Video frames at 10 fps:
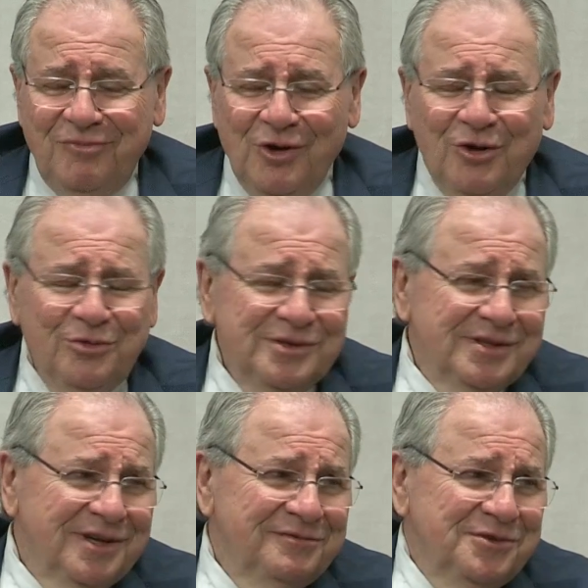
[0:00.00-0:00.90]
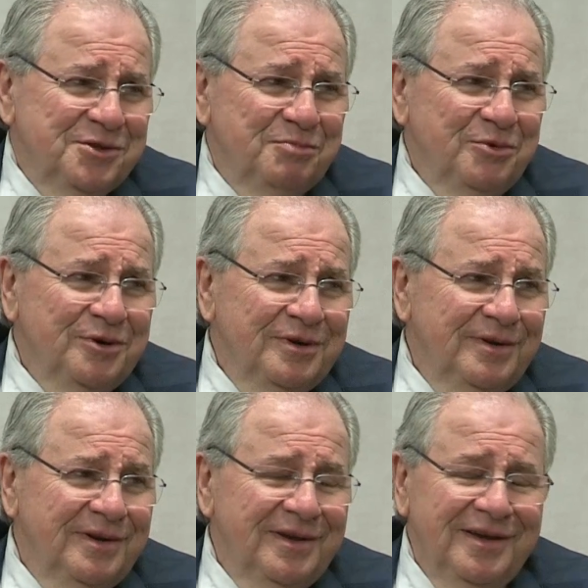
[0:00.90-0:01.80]
Always loved the sport,
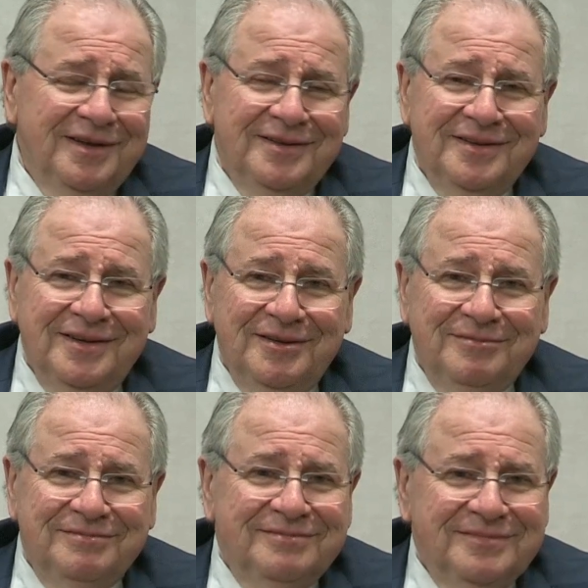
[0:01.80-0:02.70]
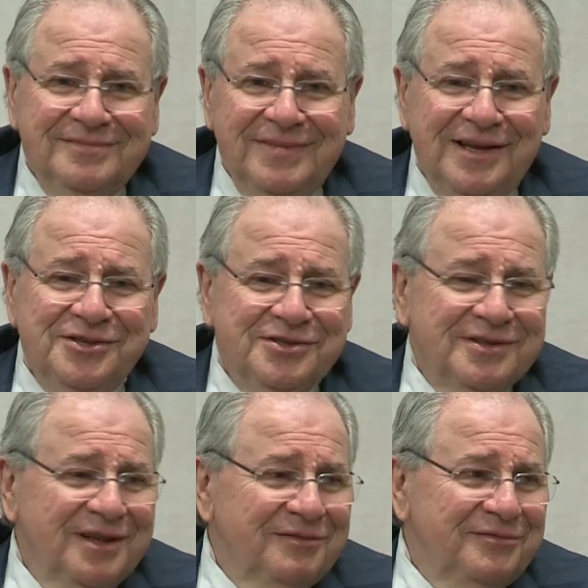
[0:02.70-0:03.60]
and I just
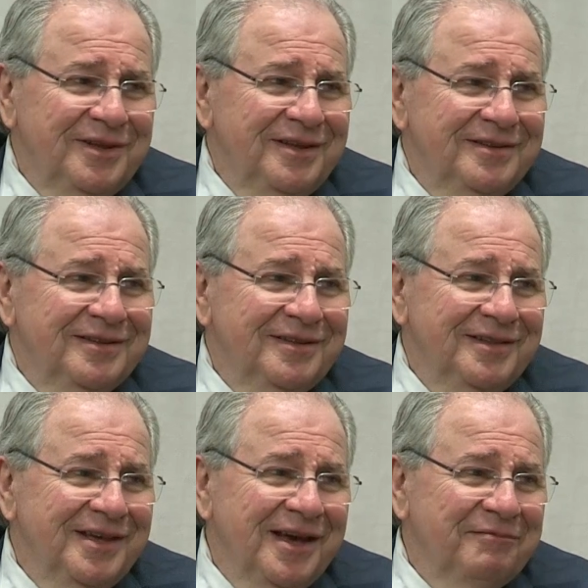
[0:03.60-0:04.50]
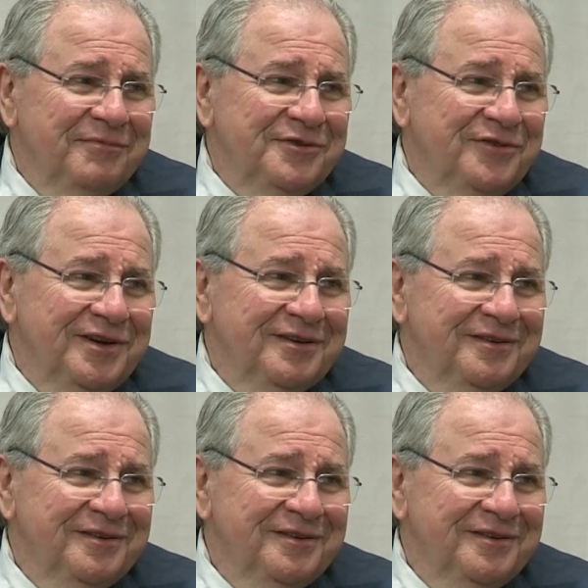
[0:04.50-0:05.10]
love the atmosphere